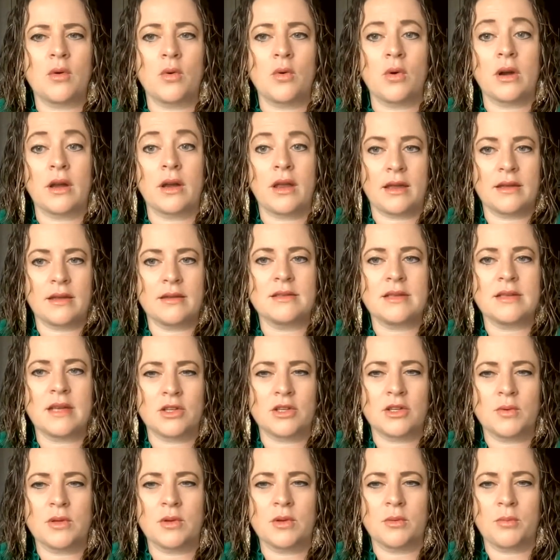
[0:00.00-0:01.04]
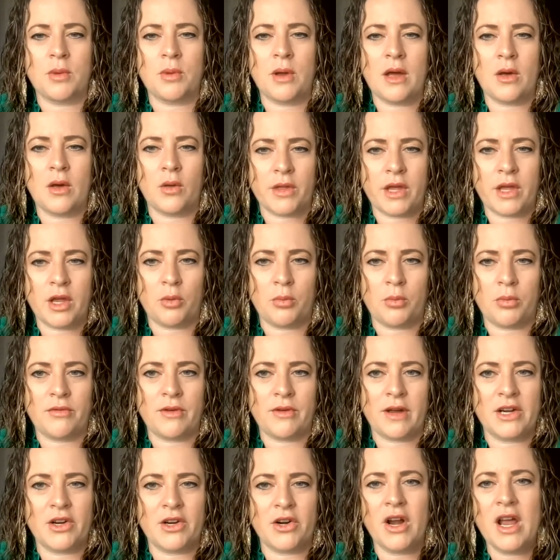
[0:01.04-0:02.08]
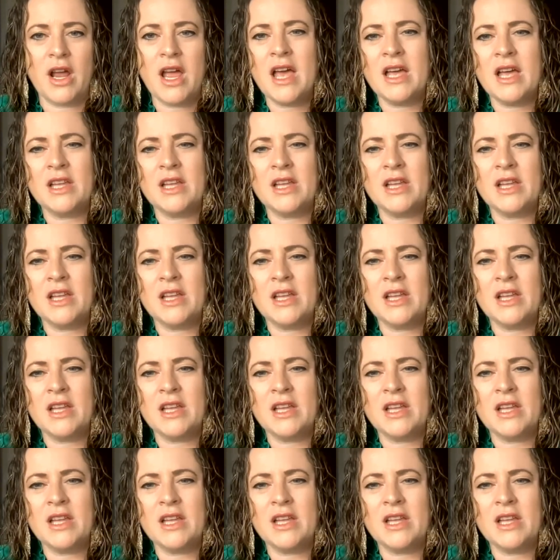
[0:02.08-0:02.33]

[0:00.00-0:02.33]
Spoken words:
or get in touch with a healthcare provider